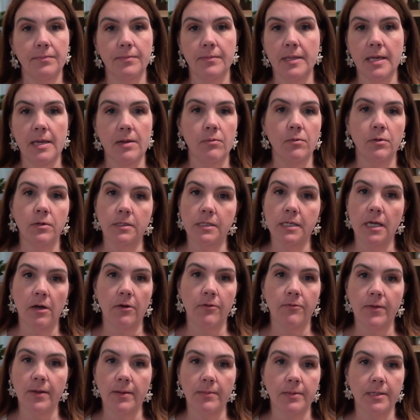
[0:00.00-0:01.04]
they will tell
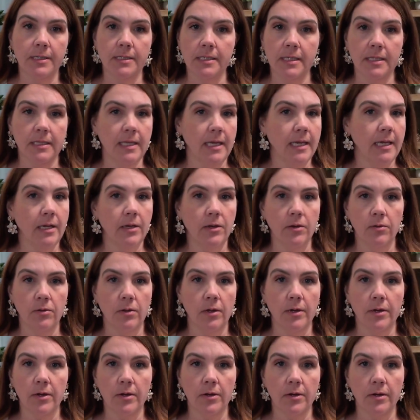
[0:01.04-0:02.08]
families that they can no
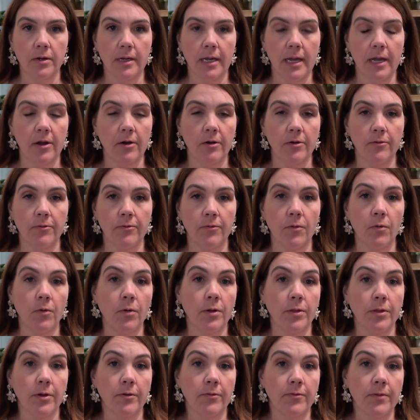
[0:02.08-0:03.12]
longer care for
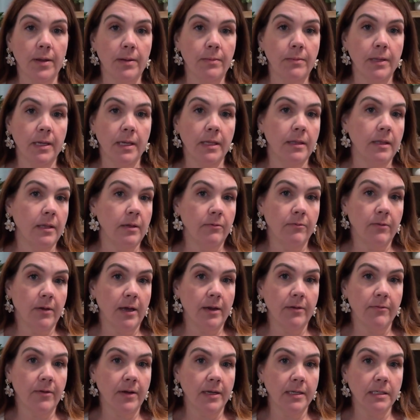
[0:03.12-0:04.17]
their family and you've got
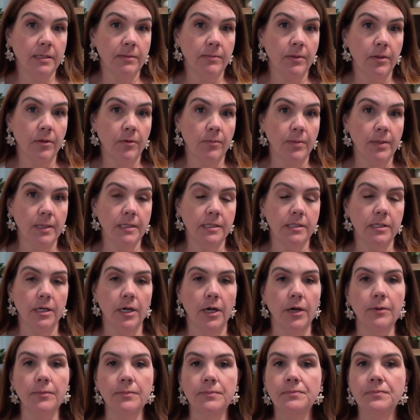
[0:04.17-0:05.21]
to find some other place to
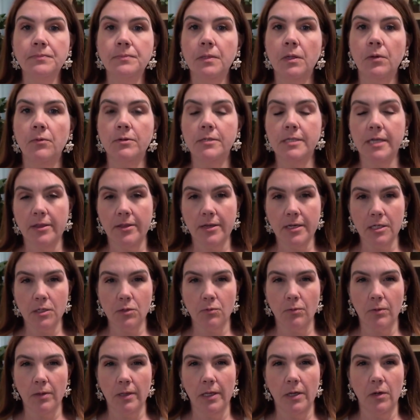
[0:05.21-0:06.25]
go, which I think is
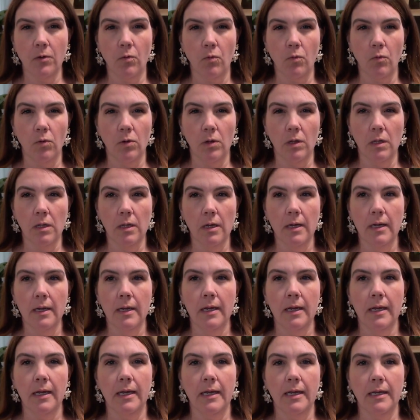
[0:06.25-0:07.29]
really cool.
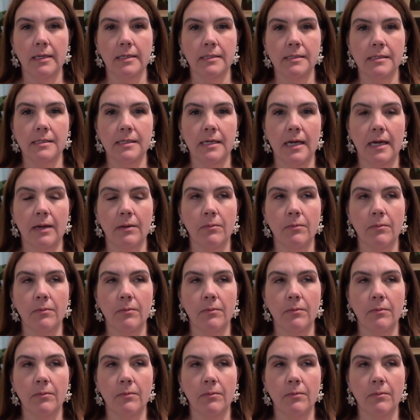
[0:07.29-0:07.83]
And